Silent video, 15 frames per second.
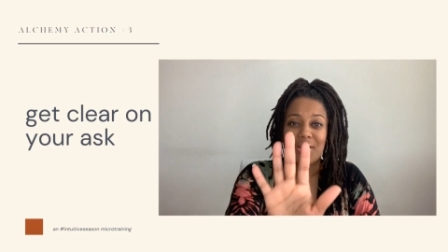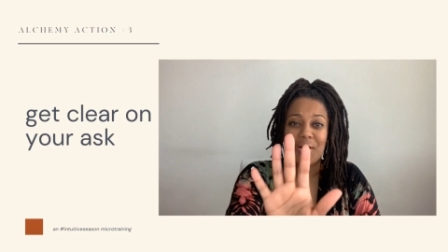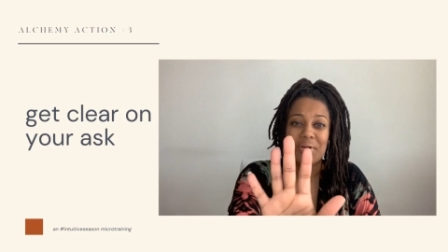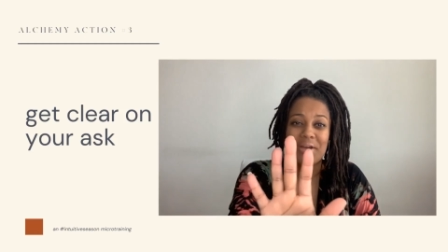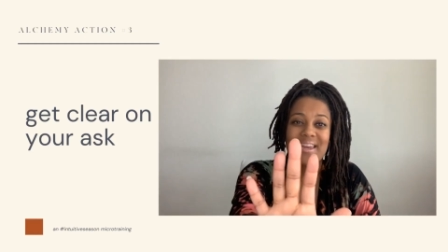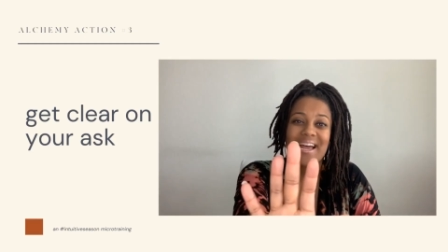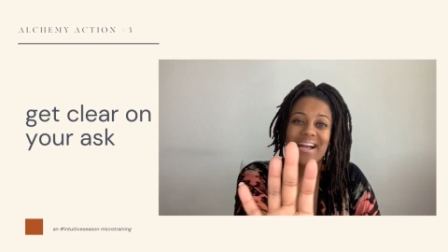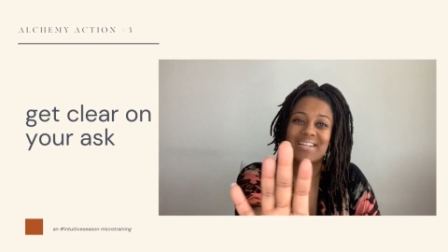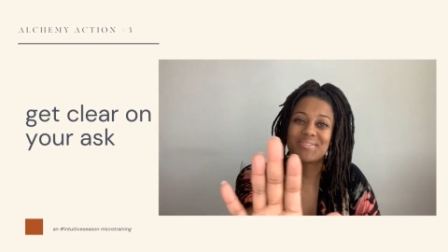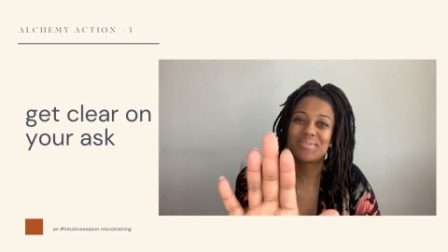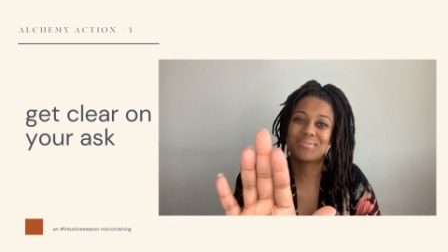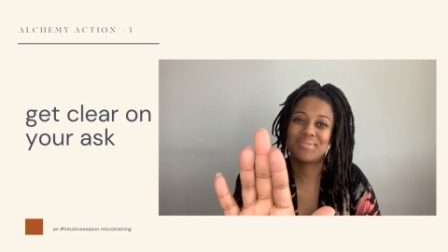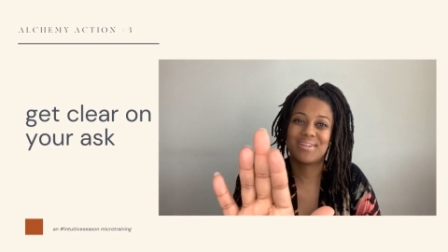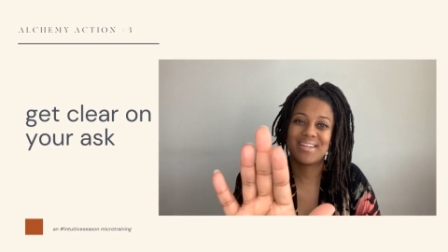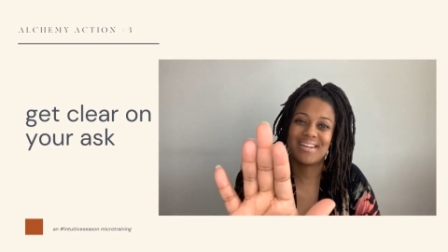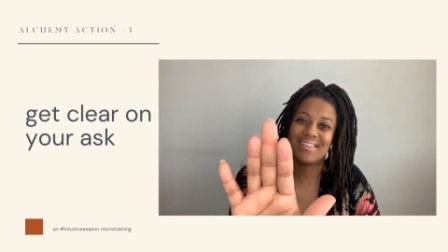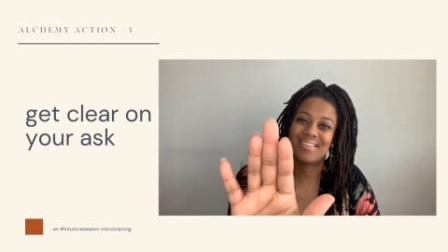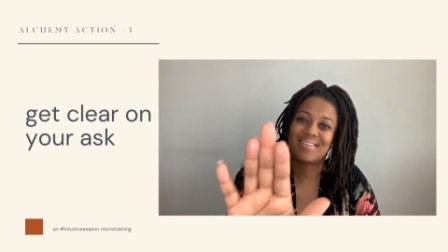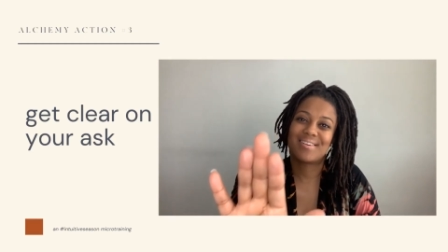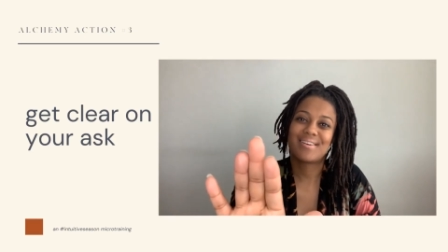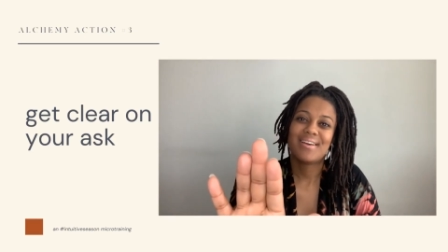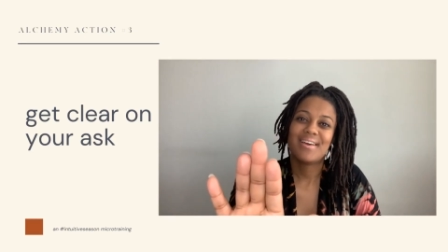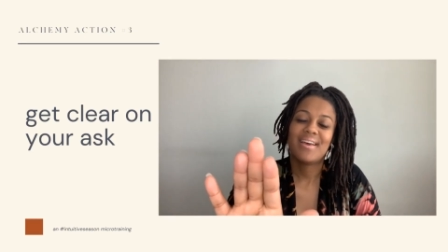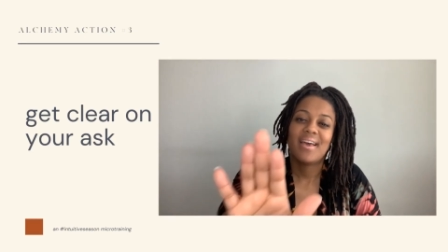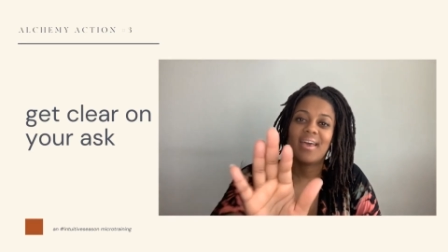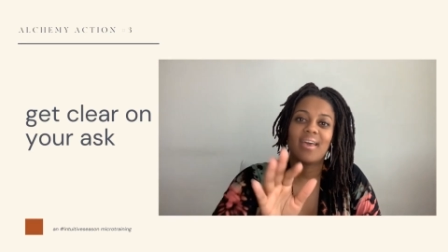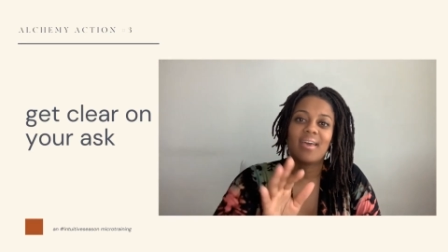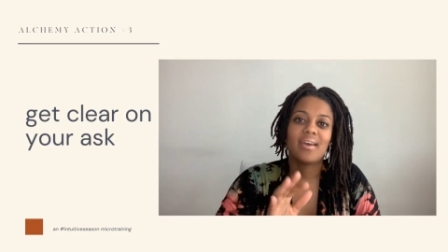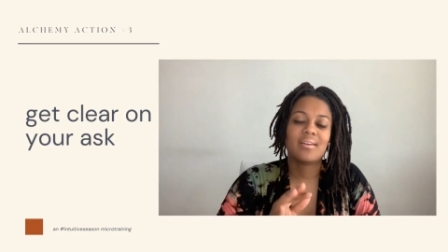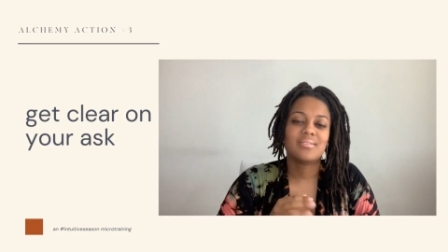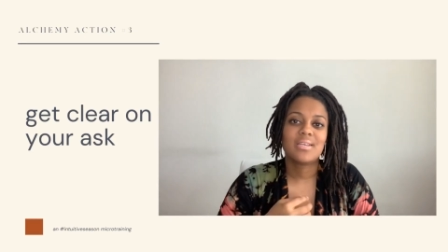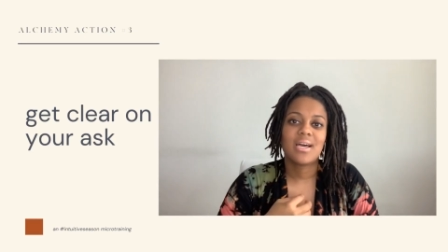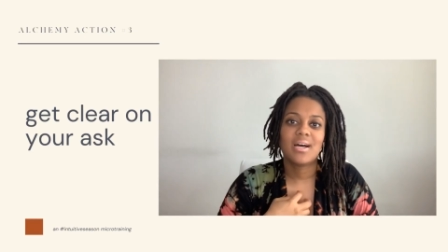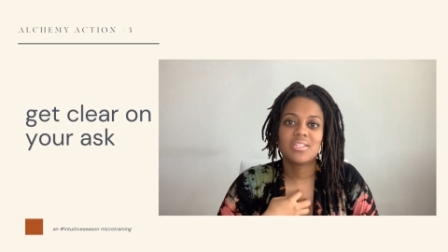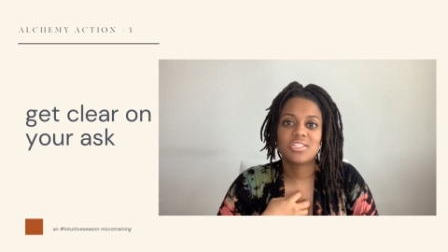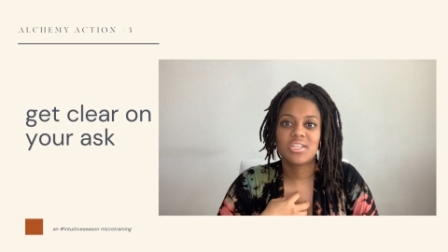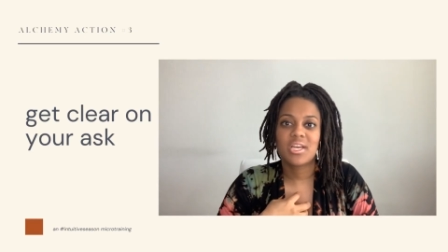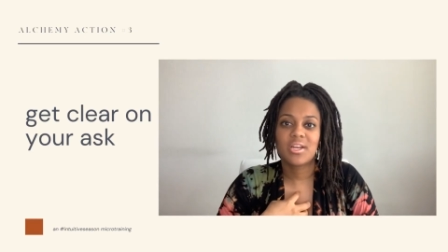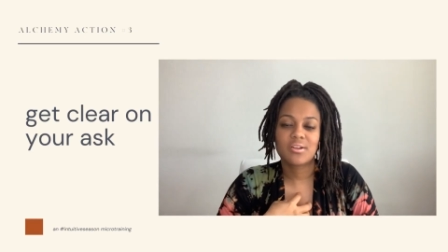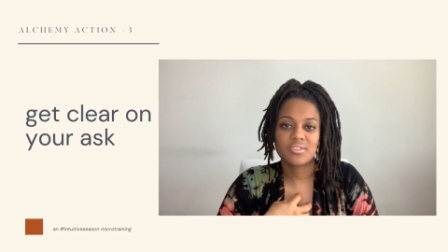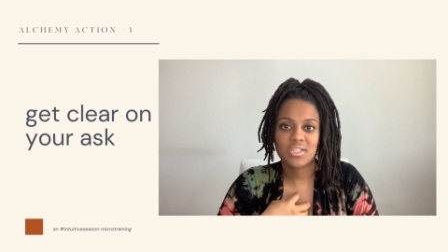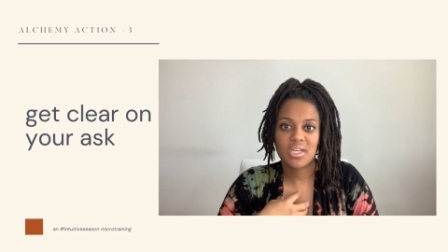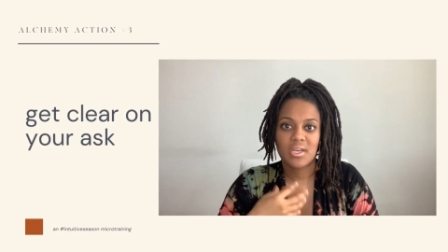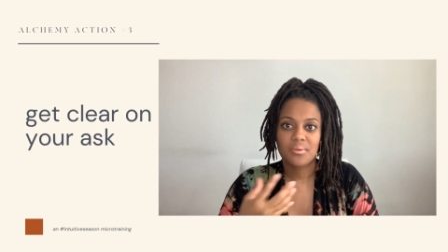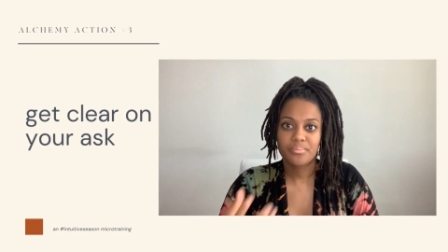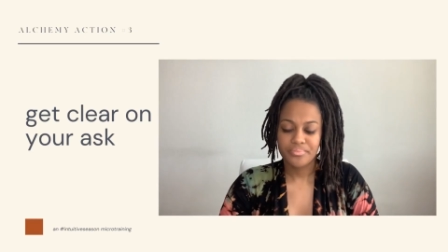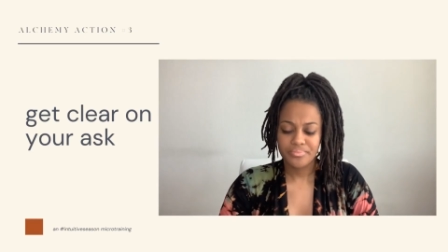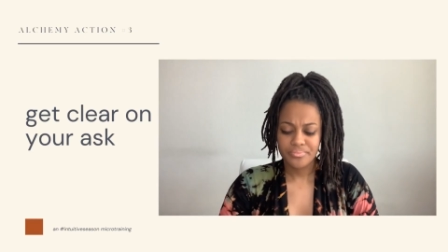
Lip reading: connect with one another and touch energy.